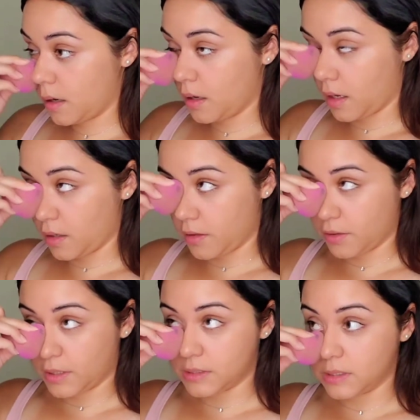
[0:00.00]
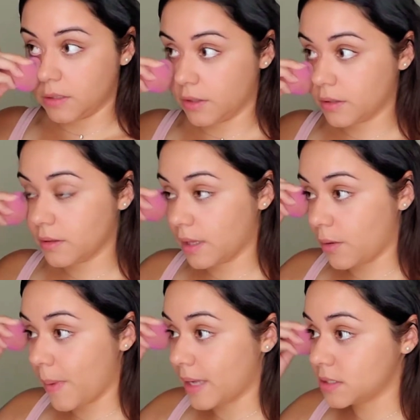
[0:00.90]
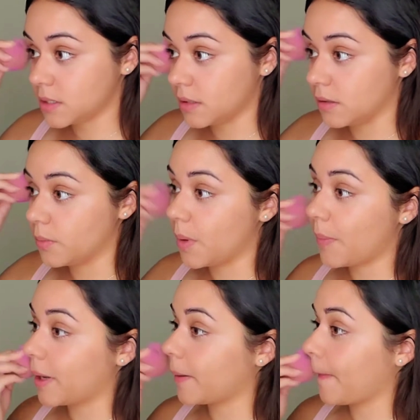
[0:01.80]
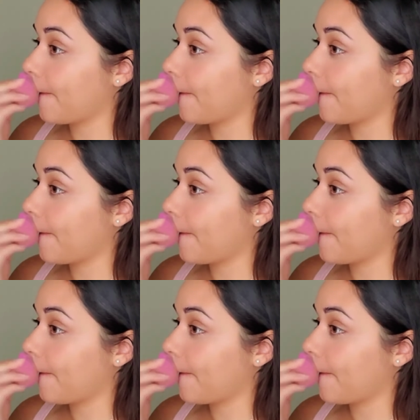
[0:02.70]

another concealer that'll match a little bit better.